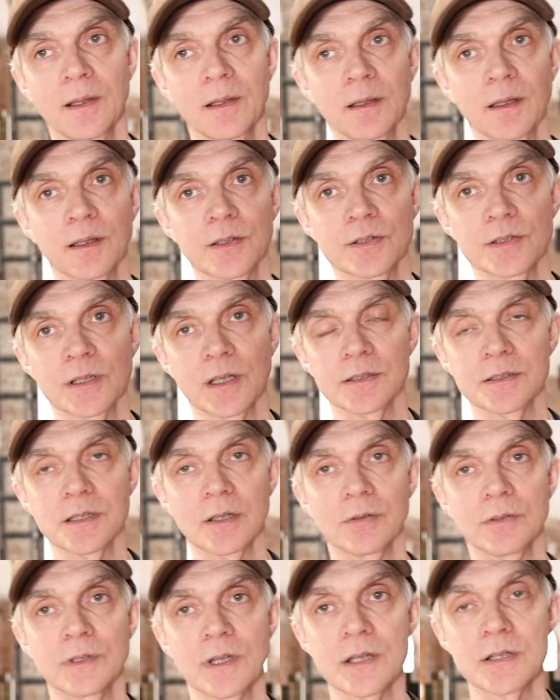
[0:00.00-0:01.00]
That's
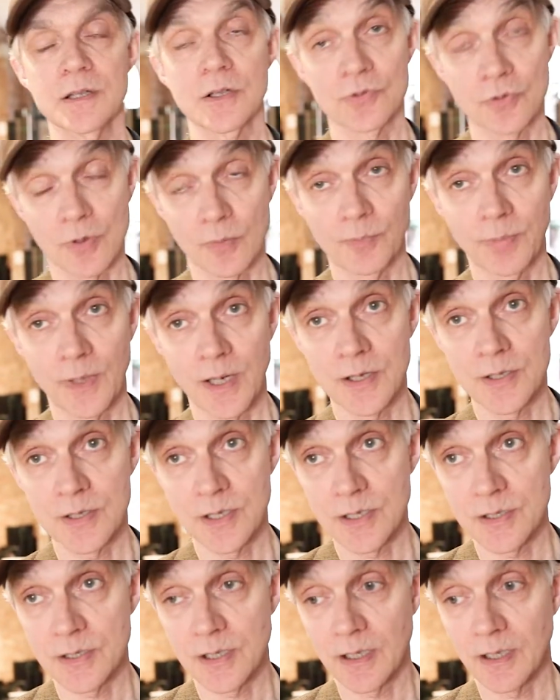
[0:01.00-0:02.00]
how it is. In some
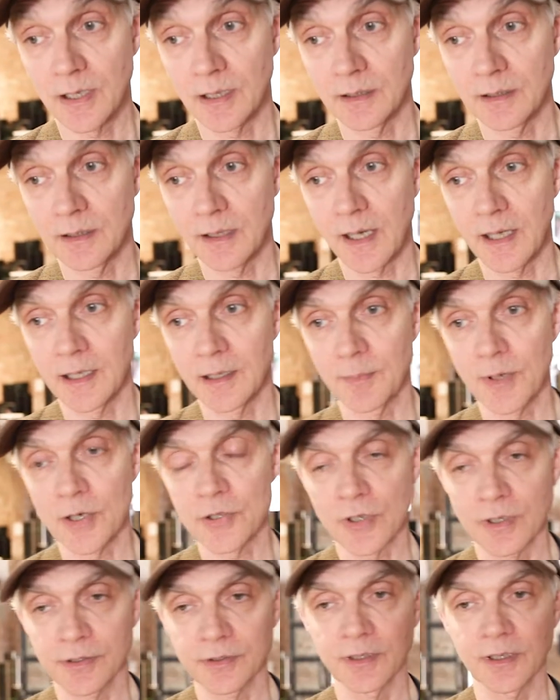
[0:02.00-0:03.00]
places they have the
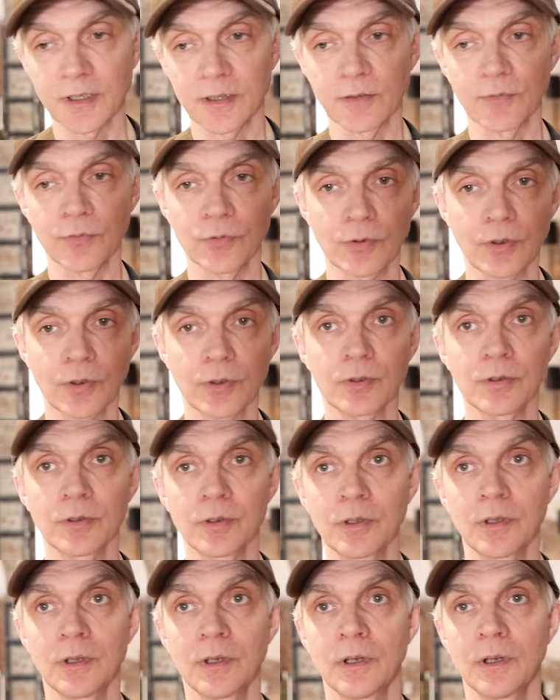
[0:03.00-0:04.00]
animals underneath the floor,
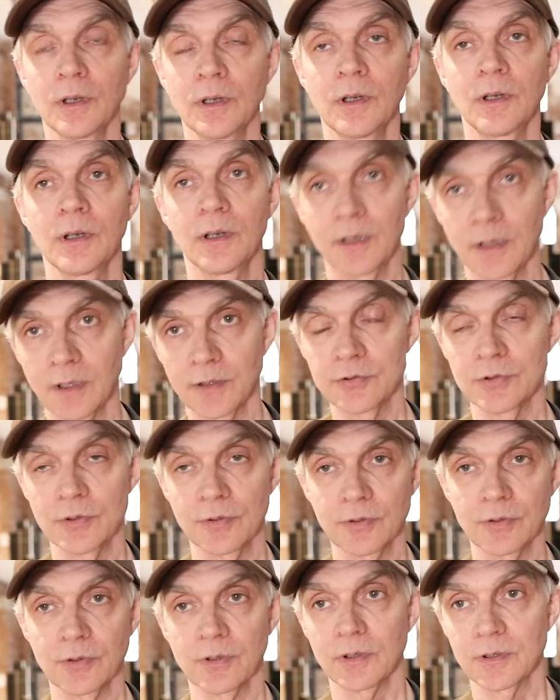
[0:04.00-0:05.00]
and so
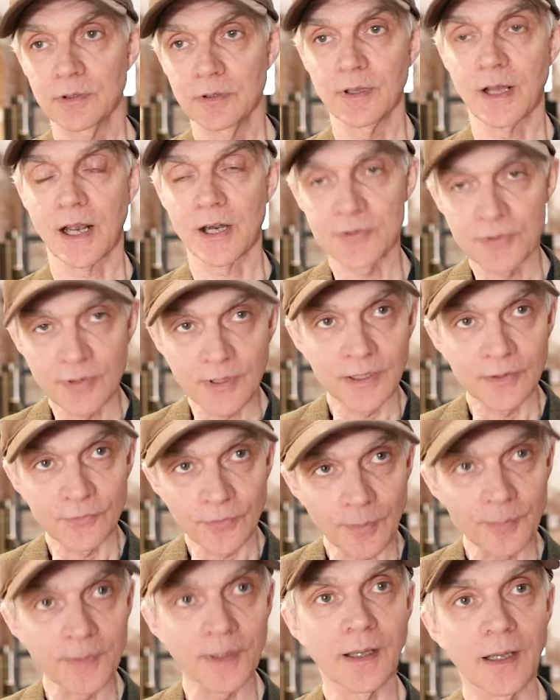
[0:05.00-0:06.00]
you got extra heat
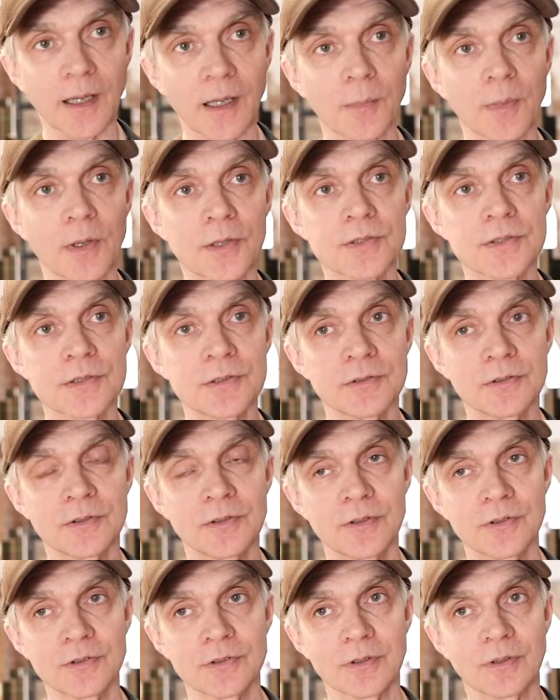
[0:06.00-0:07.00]
from the animals.
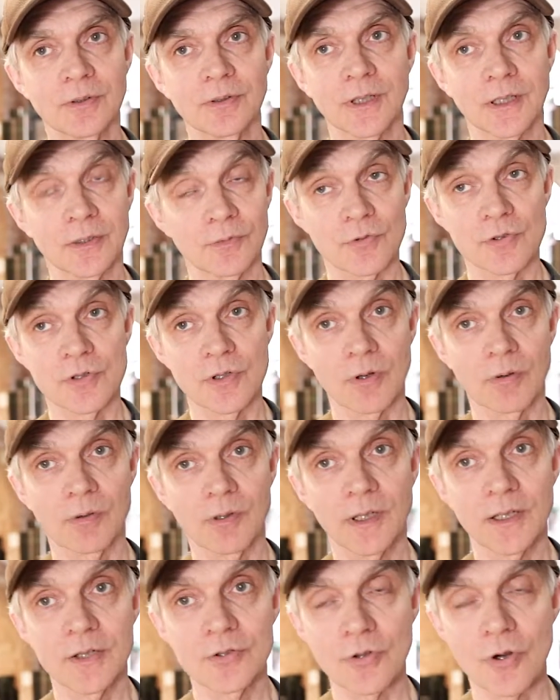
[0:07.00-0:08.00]
So that was the
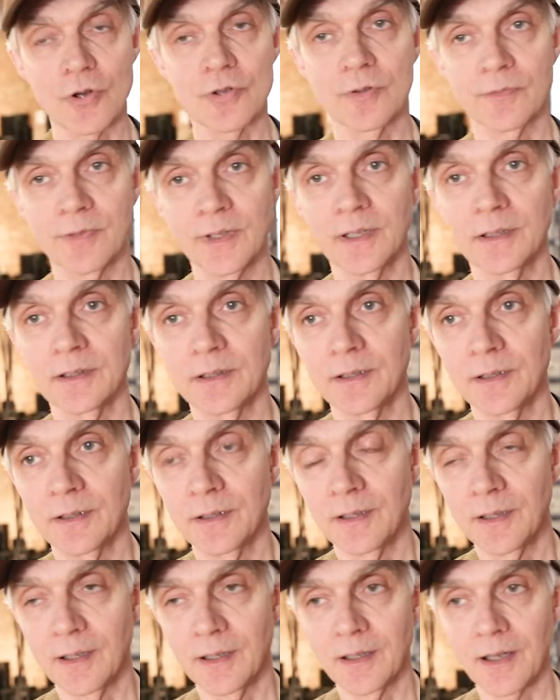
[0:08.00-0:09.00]
only source of heat
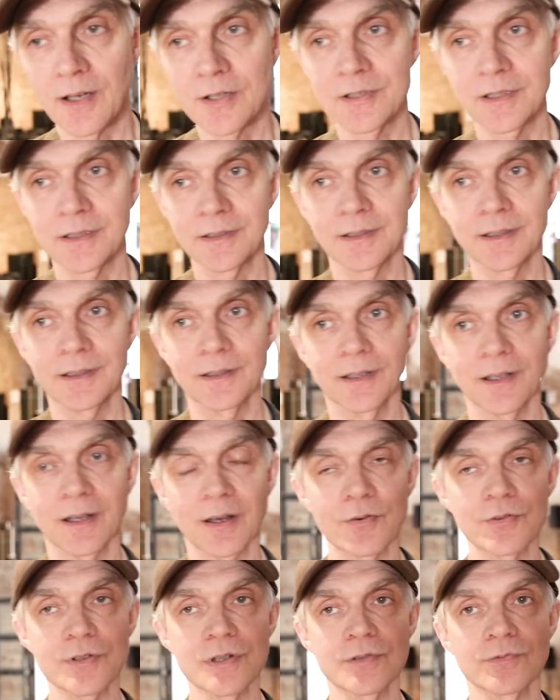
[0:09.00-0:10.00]
in Iceland in
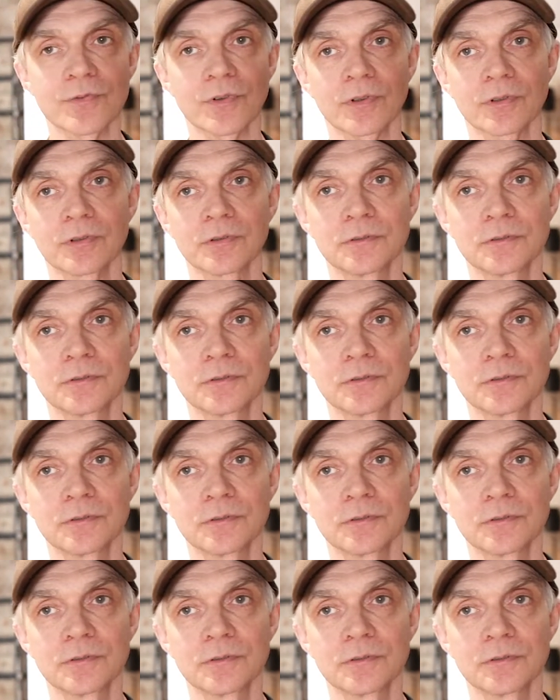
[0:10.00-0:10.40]
houses for